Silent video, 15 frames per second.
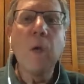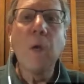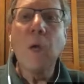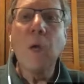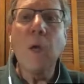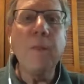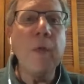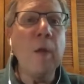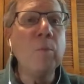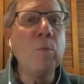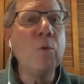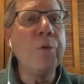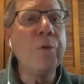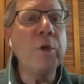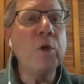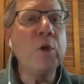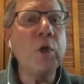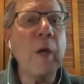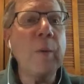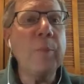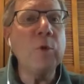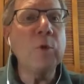And then moving to
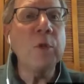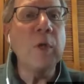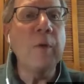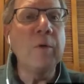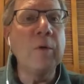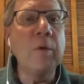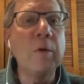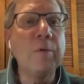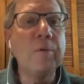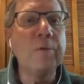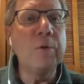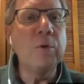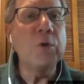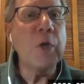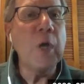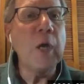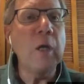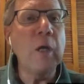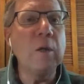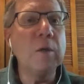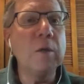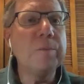chapter 7, verse
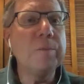8.